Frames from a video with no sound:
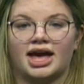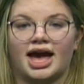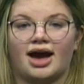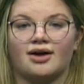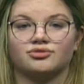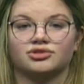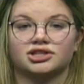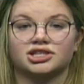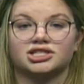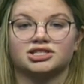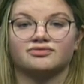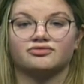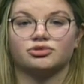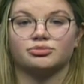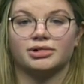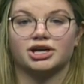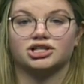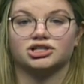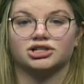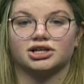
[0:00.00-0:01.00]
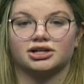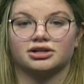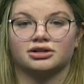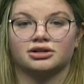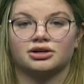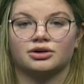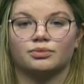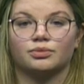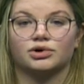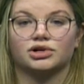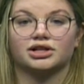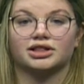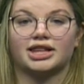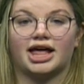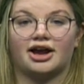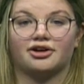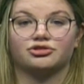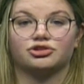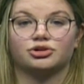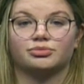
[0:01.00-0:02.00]
having this information will
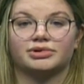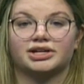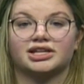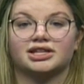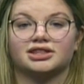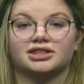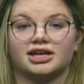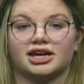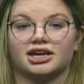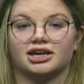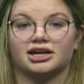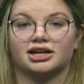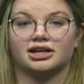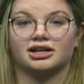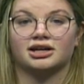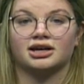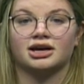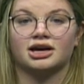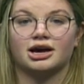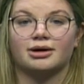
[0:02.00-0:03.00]
allow you to begin thinking